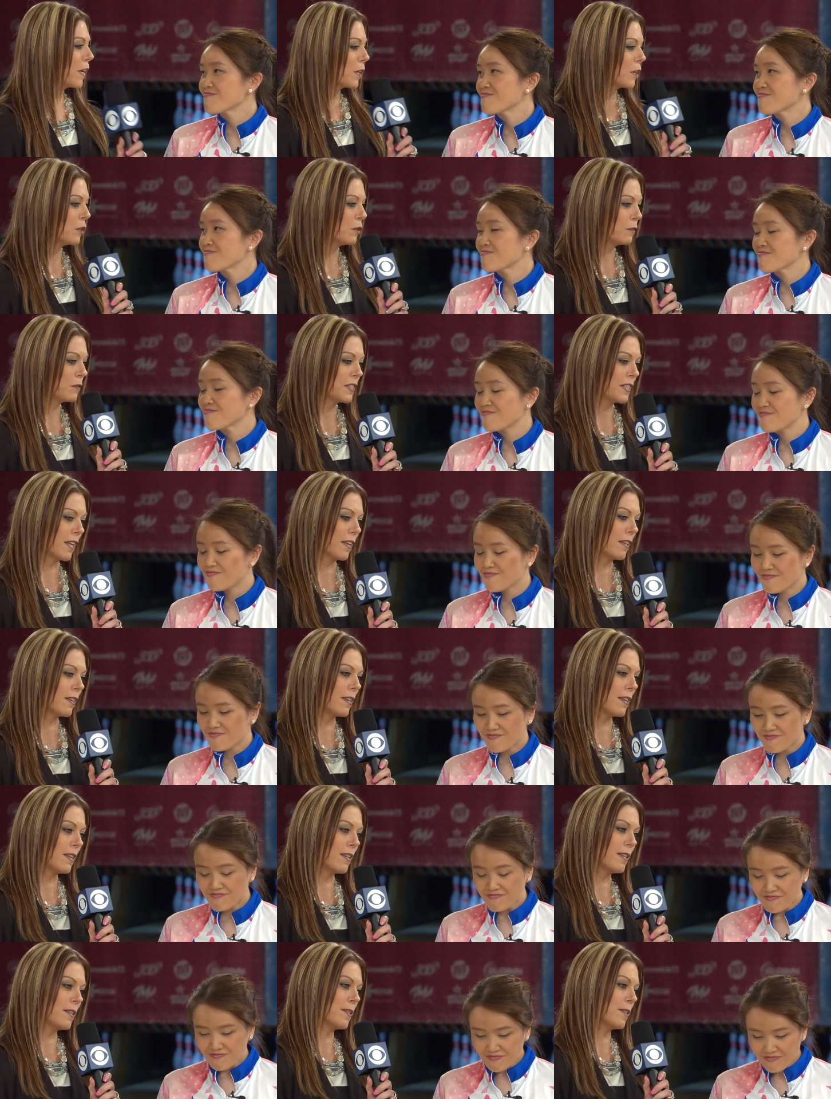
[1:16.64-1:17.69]
Speaker 1: You've said
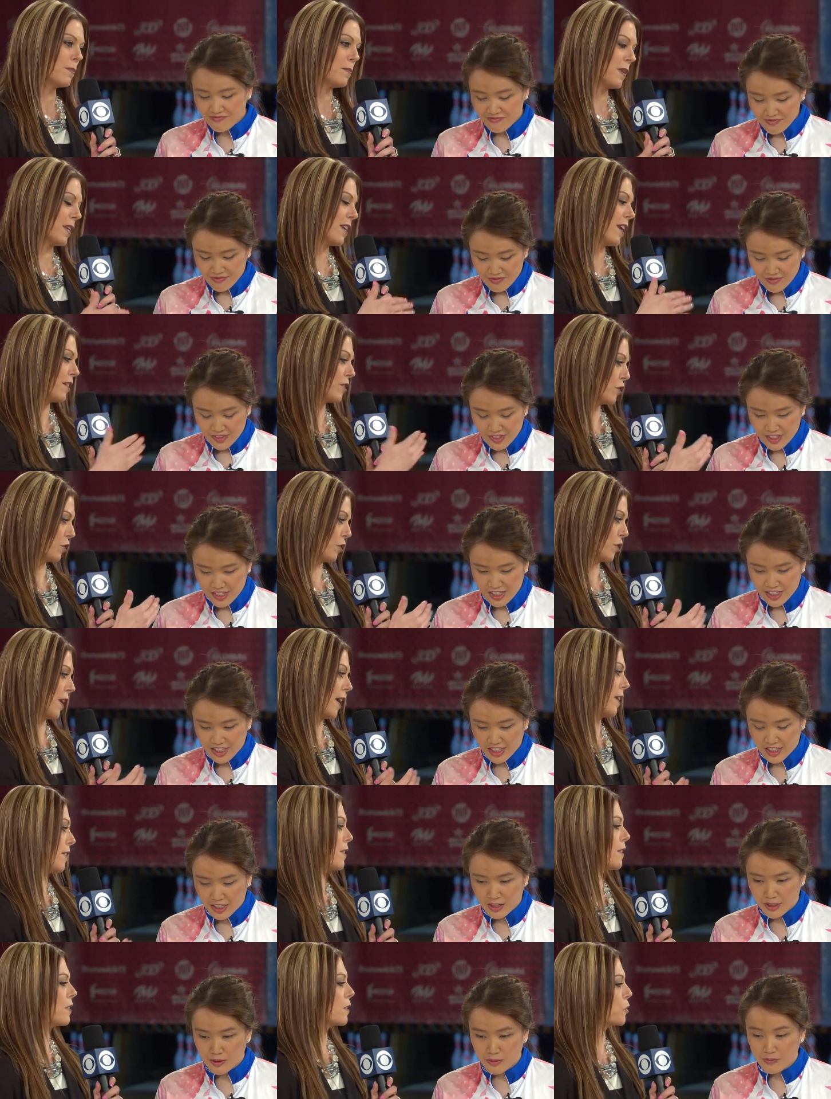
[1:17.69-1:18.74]
to me yesterday
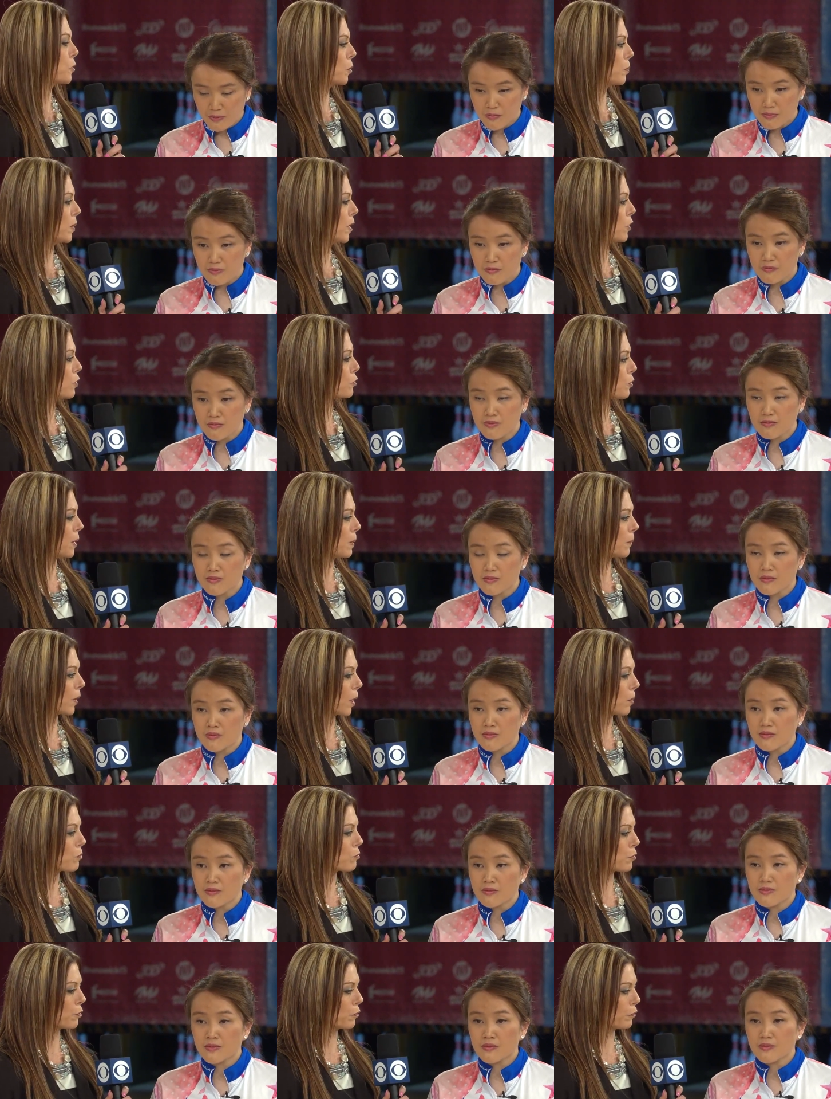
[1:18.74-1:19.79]
that this would be a dream
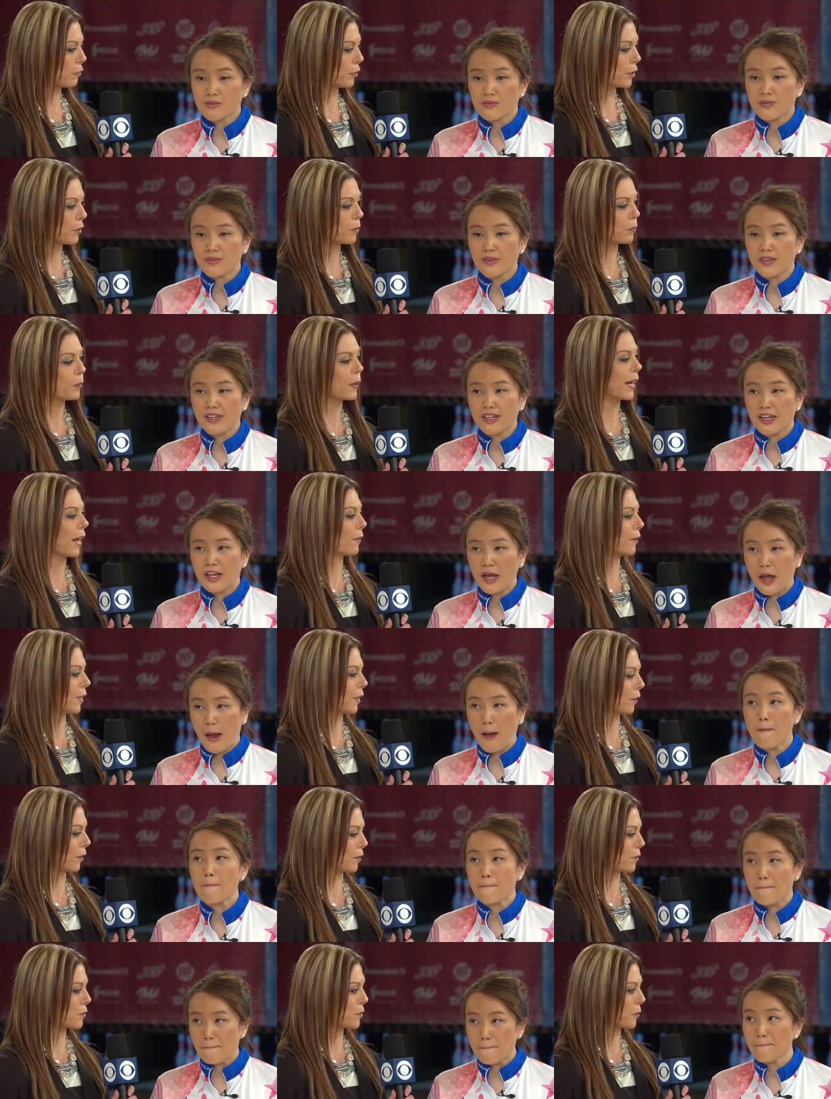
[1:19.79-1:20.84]
come true for you to win out here
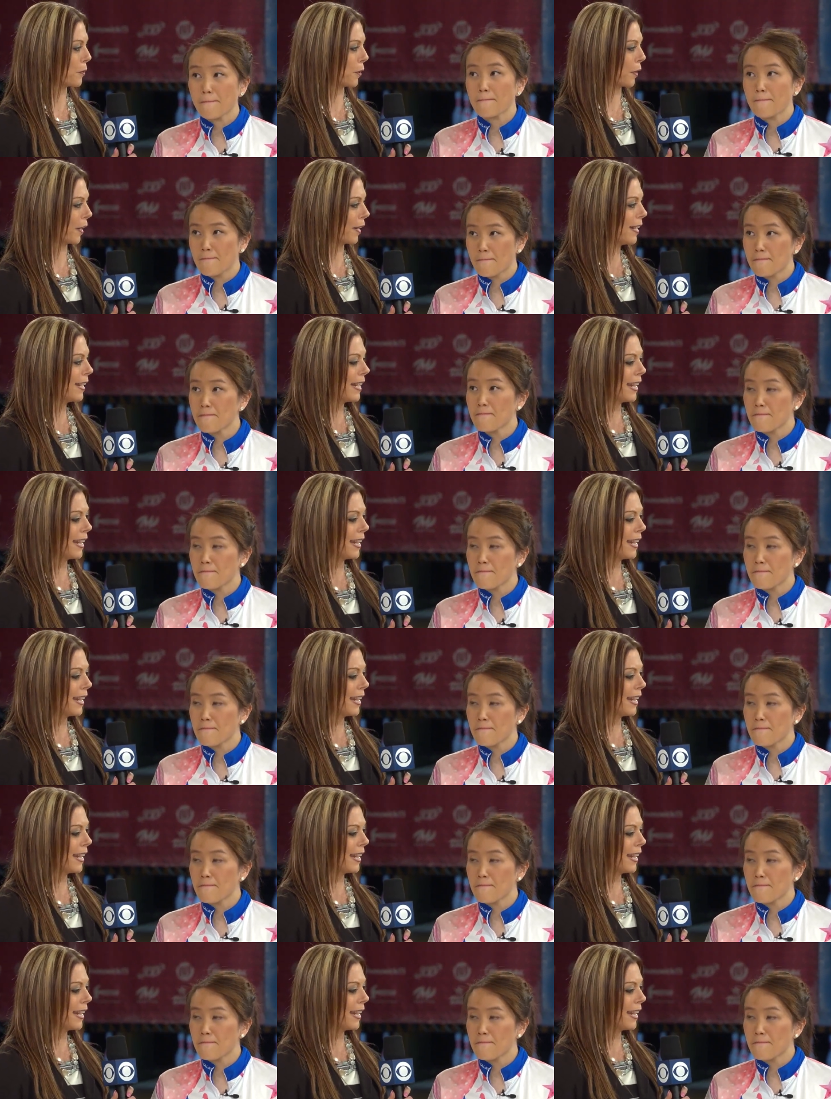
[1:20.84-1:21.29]
on tour,